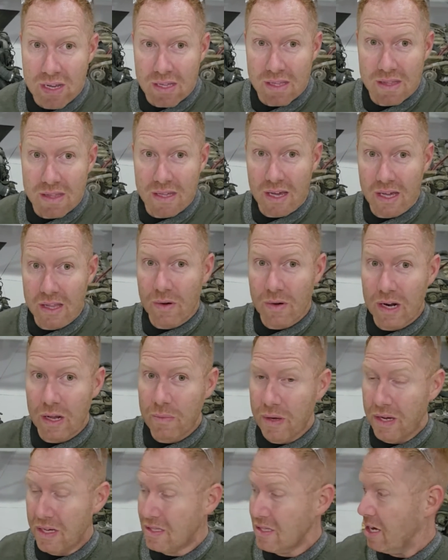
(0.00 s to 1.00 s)
The other one I
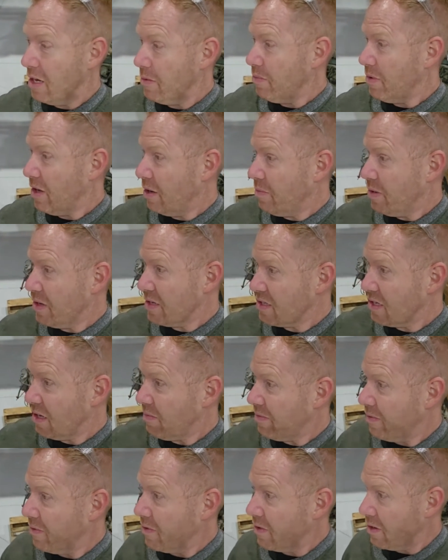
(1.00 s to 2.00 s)
picked up, I picked up
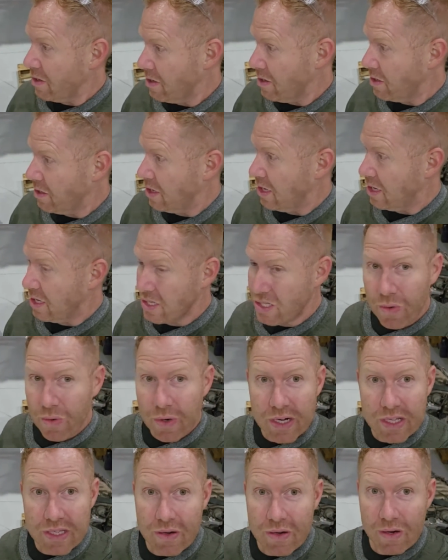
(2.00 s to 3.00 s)
for uh,
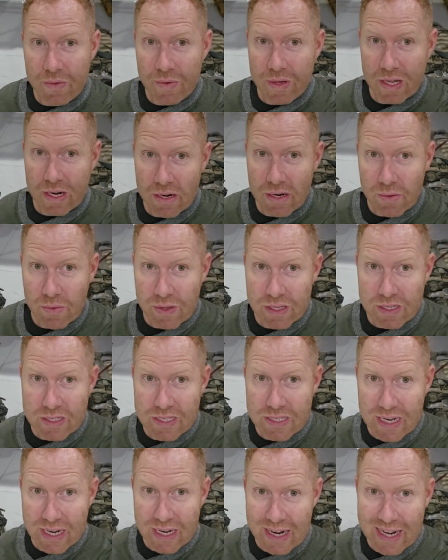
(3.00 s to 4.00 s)
2200. We got another one. This
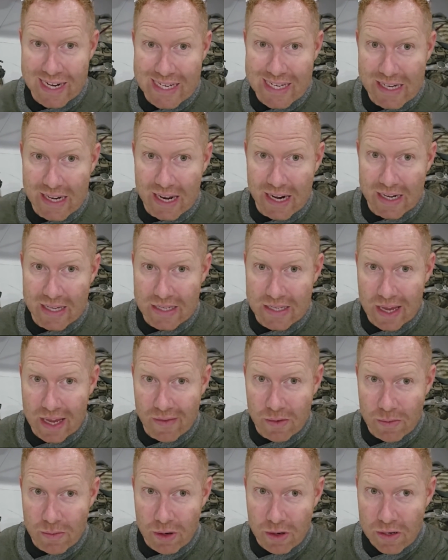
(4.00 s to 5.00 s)
is a
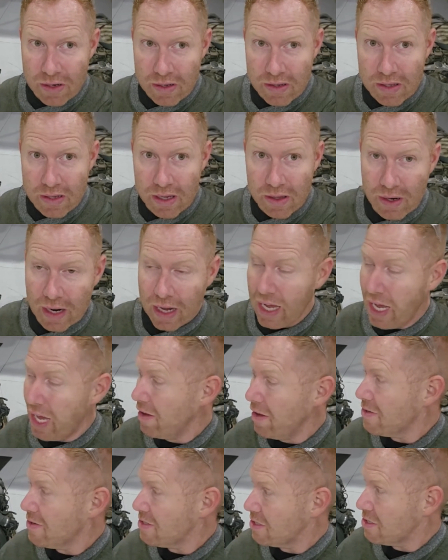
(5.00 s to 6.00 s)
1997 motor. The other one I
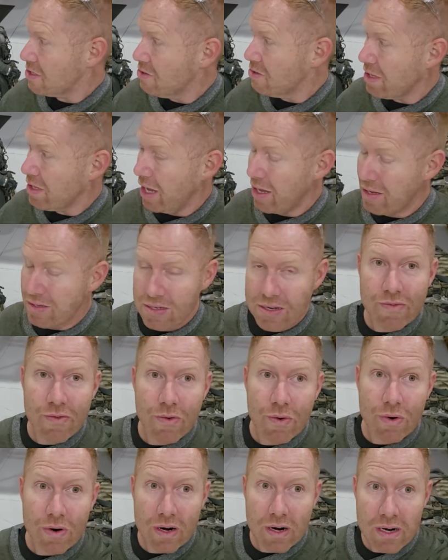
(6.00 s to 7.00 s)
have is a
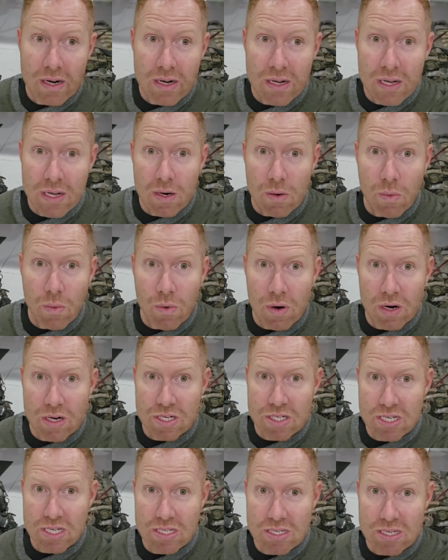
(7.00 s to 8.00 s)
2004
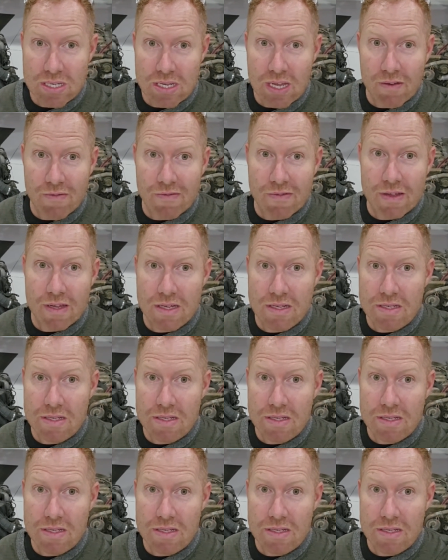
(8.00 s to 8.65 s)
1GZ FE.